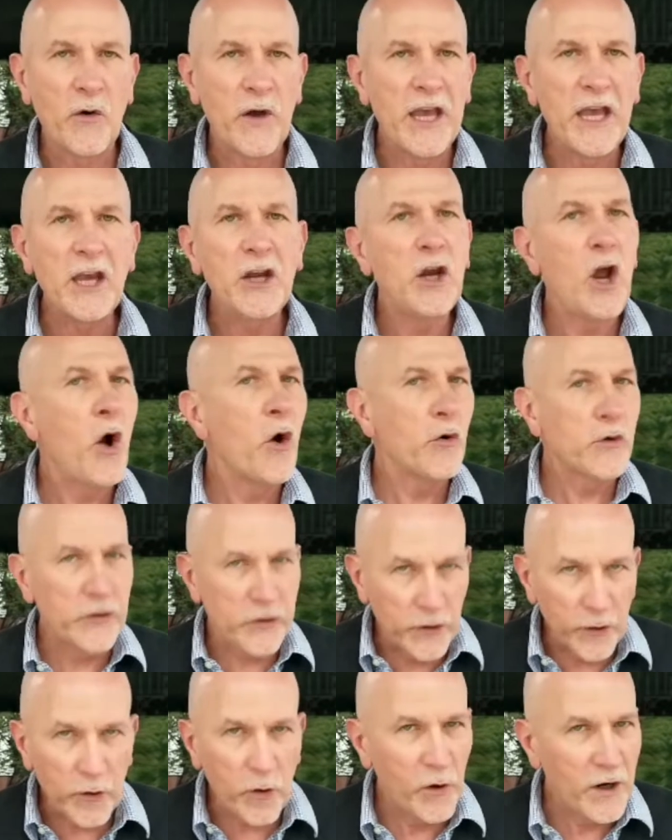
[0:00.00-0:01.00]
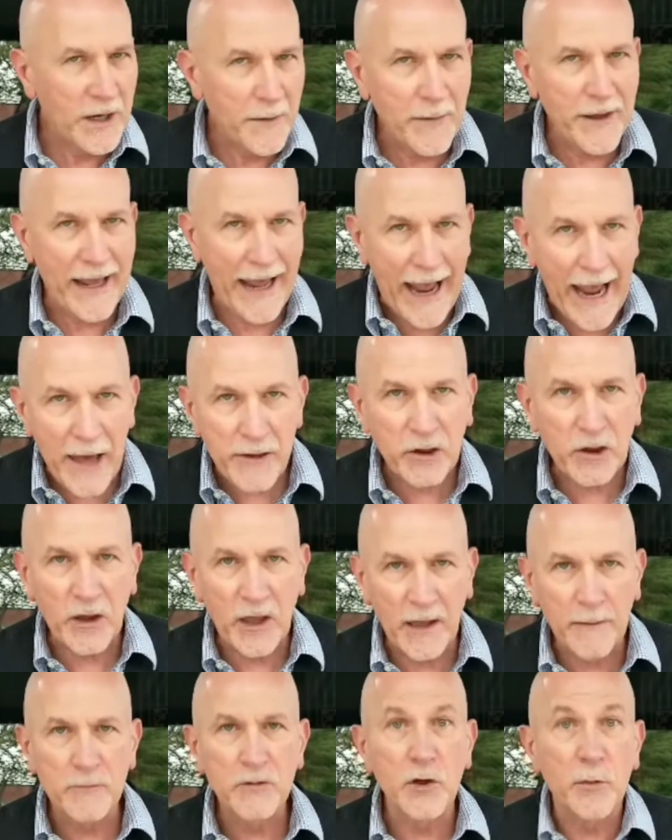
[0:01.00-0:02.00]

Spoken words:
he knows they're going to be asking him